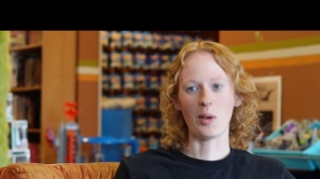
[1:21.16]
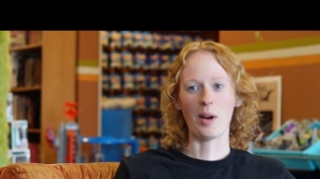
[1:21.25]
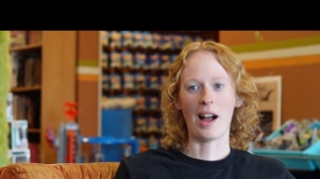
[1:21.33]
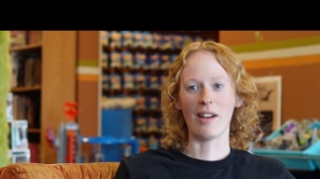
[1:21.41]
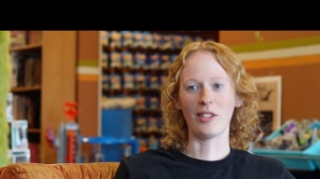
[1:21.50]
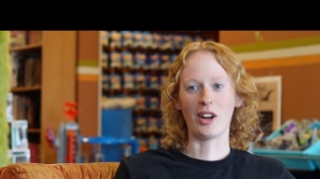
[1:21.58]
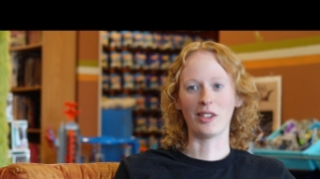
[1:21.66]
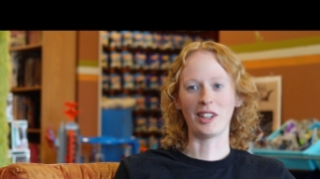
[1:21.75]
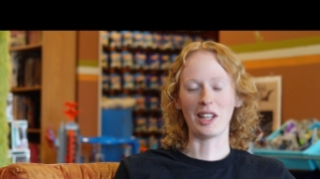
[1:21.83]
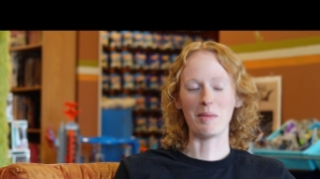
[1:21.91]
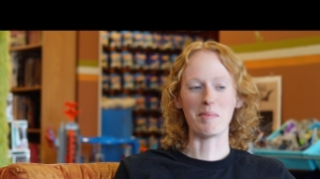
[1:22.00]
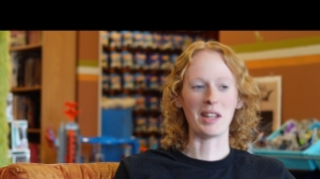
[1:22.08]
so I've
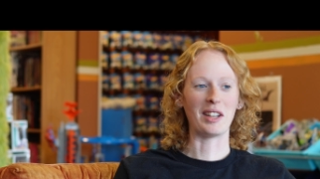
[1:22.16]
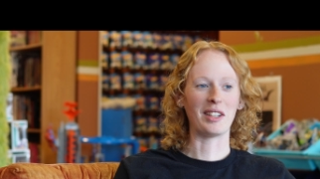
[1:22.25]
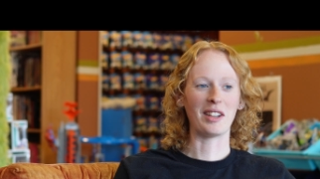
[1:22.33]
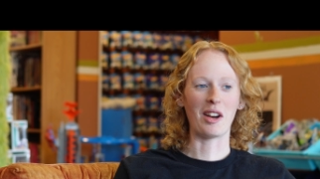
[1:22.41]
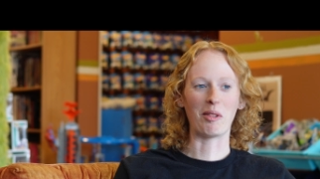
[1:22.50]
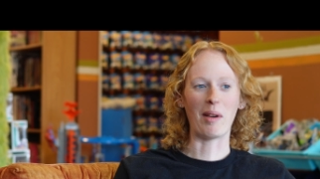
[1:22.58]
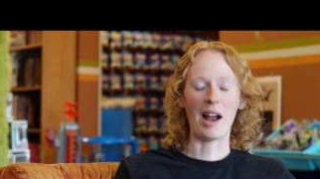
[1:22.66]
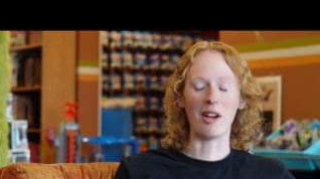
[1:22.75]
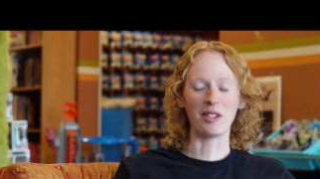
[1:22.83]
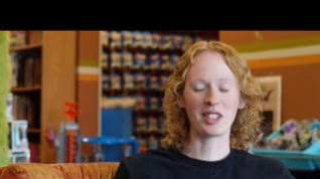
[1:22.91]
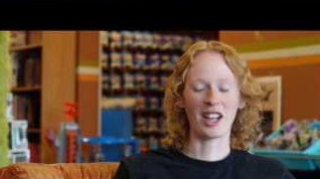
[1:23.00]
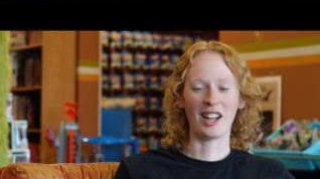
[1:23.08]
already been
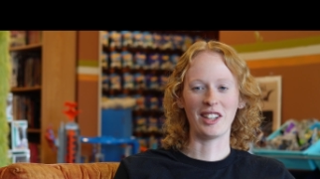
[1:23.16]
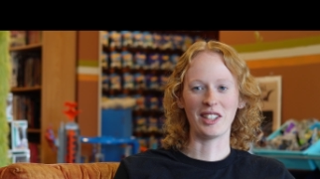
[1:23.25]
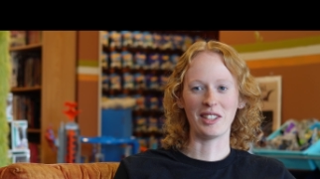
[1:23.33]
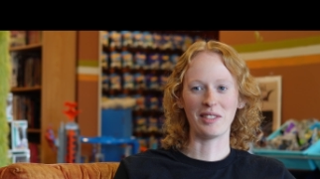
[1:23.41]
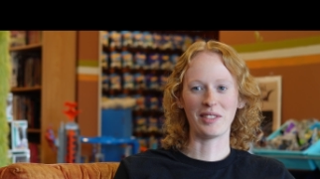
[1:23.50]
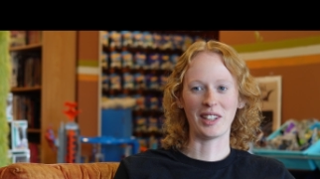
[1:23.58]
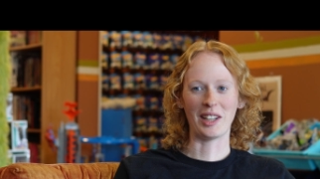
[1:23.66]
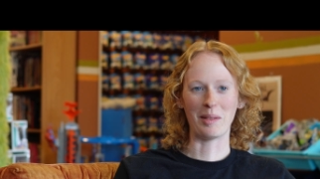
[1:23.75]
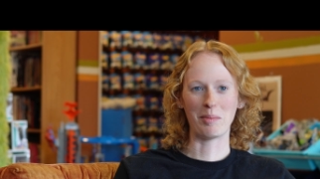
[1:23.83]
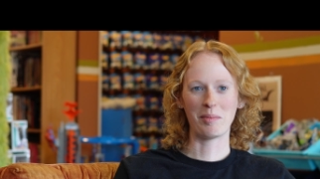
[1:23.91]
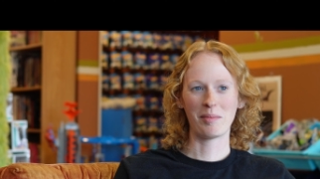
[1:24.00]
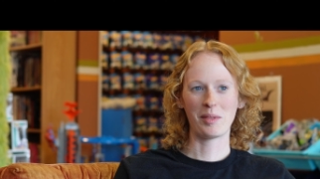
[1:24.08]
around kind of
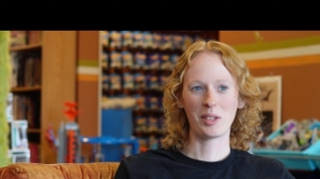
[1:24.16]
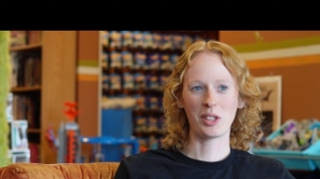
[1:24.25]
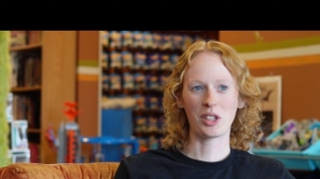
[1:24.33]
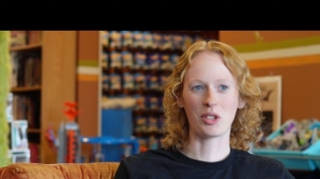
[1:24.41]
um,